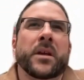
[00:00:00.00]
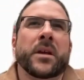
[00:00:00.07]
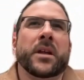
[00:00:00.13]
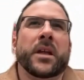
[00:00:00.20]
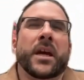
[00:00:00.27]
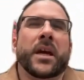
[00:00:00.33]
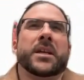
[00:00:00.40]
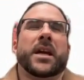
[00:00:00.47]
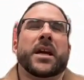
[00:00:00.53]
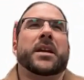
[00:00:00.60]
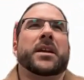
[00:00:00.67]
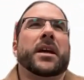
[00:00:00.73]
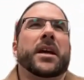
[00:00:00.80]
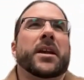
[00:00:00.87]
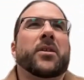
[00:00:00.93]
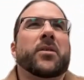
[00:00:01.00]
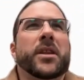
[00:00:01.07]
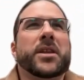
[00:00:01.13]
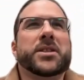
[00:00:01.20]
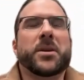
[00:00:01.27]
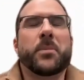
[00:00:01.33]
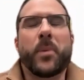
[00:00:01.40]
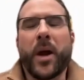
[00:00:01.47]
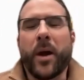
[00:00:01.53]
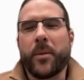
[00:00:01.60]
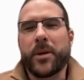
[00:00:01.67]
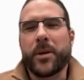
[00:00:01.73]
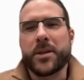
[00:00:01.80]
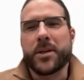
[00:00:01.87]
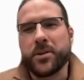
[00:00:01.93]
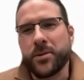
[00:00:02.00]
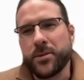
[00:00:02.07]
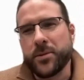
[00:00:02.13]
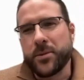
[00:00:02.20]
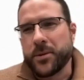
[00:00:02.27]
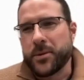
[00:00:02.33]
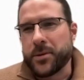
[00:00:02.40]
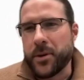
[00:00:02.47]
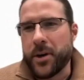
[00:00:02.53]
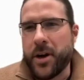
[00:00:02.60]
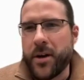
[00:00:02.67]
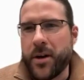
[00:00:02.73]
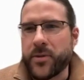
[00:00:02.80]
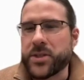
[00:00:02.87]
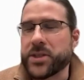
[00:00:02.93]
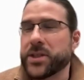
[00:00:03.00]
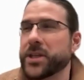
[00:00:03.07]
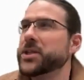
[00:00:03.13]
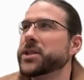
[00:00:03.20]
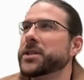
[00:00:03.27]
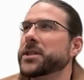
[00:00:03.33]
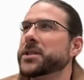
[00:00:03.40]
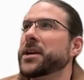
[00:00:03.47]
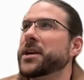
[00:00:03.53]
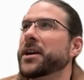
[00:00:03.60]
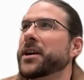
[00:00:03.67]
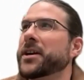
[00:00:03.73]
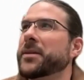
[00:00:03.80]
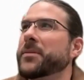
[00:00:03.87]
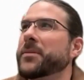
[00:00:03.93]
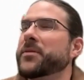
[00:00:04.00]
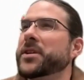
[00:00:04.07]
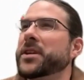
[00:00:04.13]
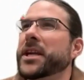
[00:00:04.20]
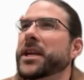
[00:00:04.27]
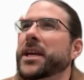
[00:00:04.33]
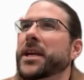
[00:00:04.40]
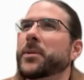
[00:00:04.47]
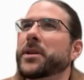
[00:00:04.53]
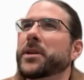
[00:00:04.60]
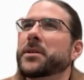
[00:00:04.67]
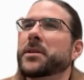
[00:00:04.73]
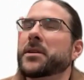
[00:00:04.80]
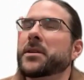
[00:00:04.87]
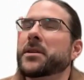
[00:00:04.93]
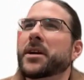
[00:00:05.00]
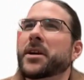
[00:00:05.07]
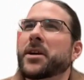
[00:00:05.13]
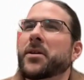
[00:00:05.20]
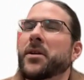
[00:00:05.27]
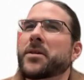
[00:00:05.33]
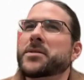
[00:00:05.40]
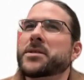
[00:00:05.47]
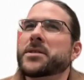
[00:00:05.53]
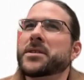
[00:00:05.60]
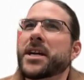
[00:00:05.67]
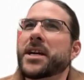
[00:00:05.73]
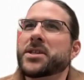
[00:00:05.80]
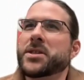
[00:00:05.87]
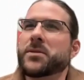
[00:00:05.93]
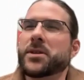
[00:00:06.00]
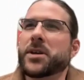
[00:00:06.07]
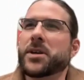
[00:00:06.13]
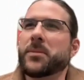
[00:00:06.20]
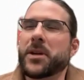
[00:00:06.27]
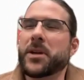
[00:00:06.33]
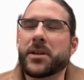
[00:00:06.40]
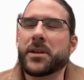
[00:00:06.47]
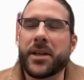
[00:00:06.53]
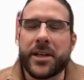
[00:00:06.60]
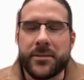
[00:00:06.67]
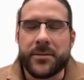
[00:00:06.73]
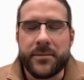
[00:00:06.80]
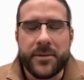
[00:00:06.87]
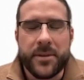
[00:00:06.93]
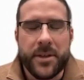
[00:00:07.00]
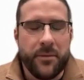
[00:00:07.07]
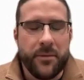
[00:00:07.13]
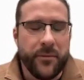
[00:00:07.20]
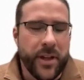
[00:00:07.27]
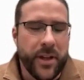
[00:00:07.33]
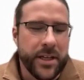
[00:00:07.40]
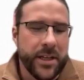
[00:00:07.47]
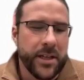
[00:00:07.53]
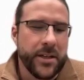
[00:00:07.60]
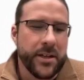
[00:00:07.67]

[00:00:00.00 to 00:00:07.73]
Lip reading: Yeah, and I know this could probably be its own conversation that's not going to be for today, but as you were reflecting